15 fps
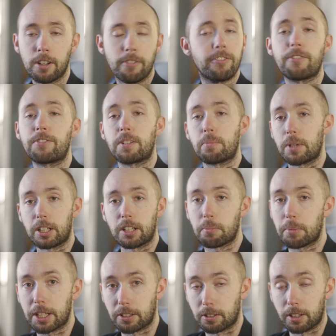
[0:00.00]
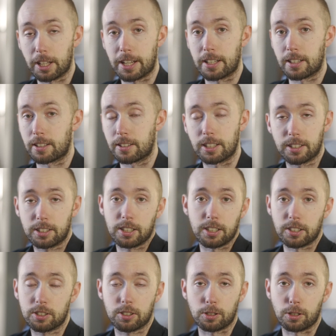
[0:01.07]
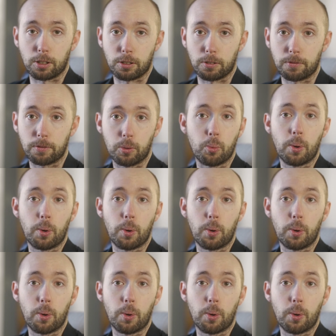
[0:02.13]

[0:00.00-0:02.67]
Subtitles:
50mm lens that's going to serve